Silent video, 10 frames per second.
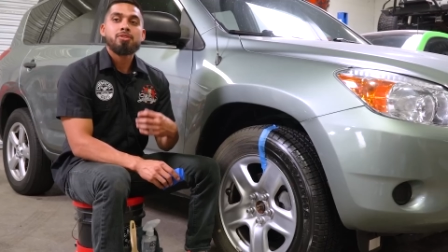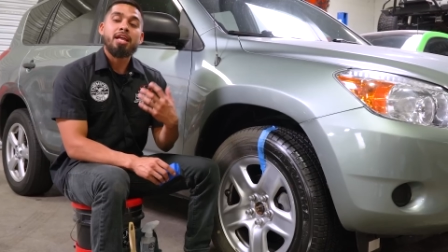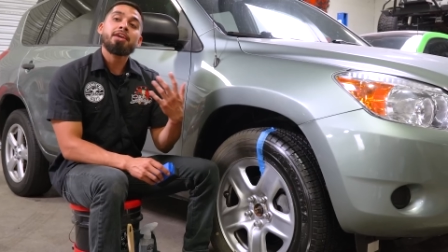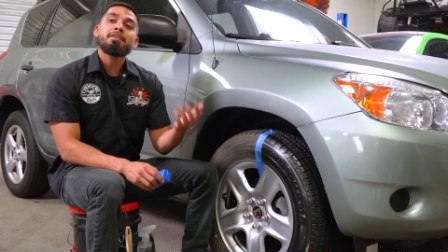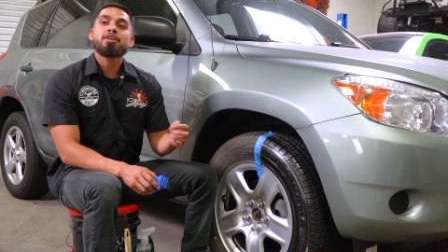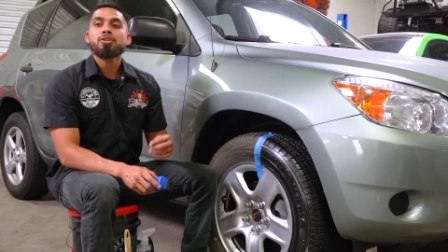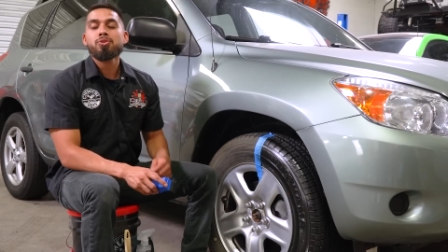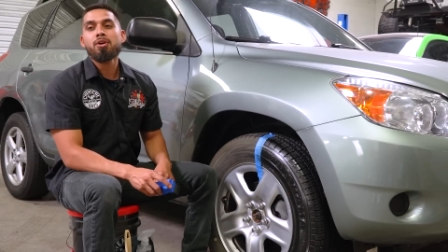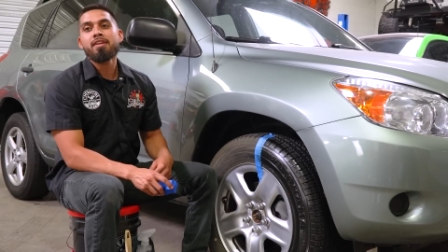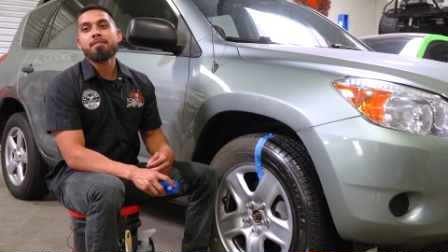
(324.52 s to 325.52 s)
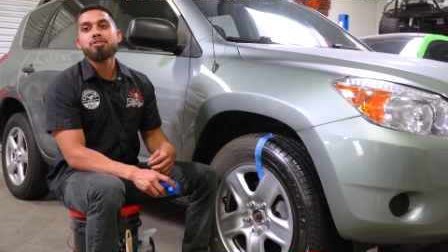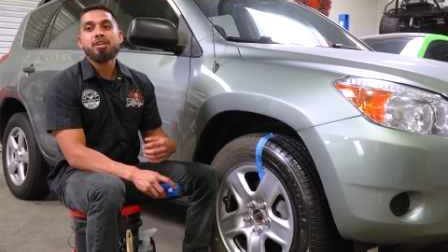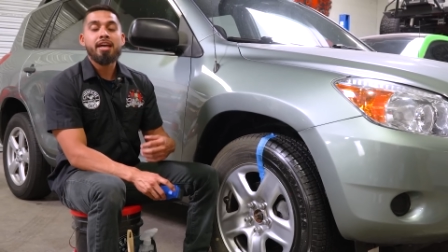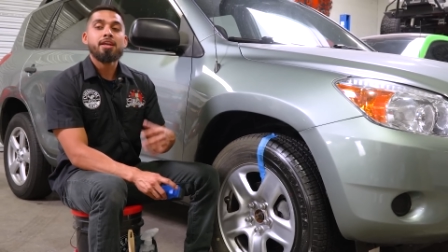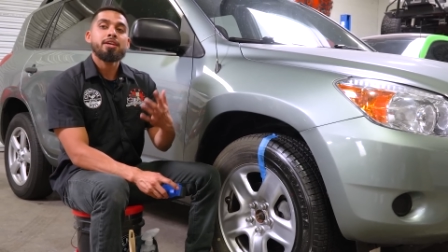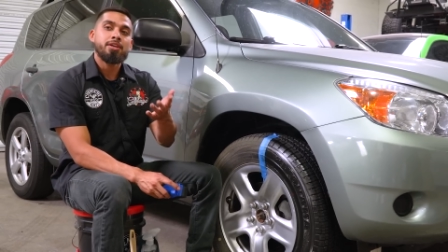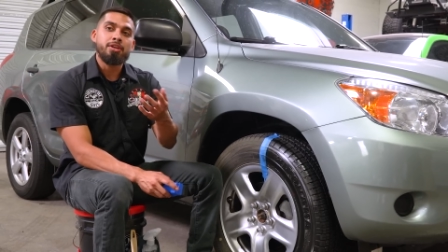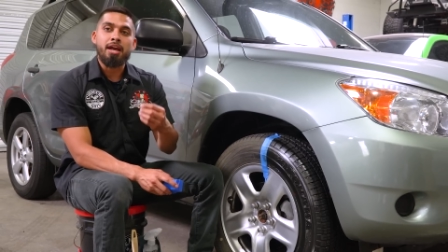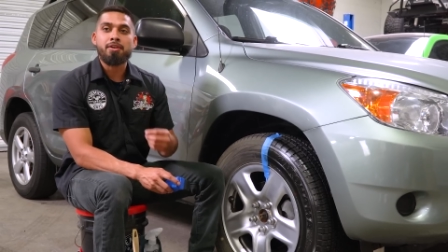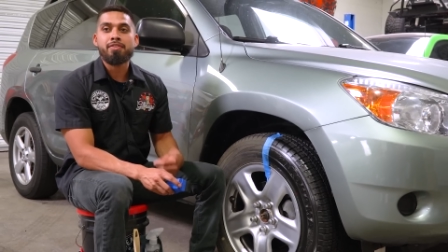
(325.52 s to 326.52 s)
so that you have a control level shine
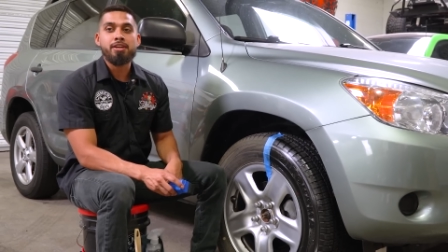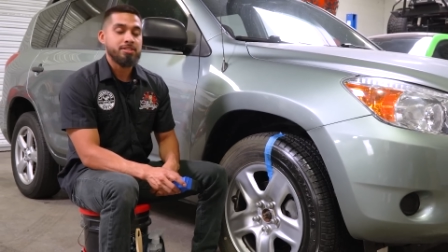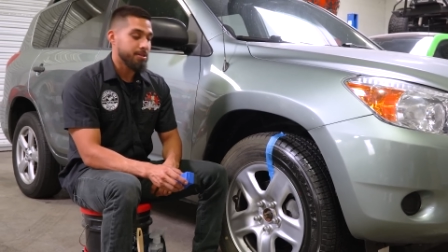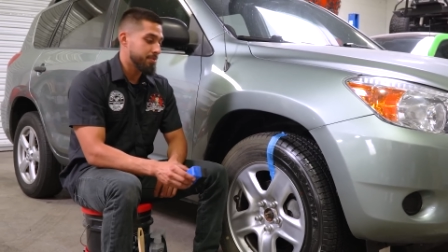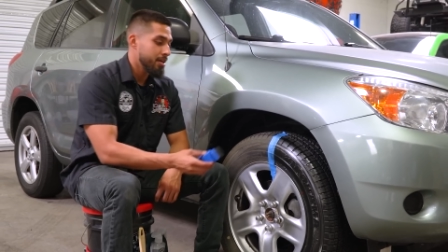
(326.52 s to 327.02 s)
at your fingertips.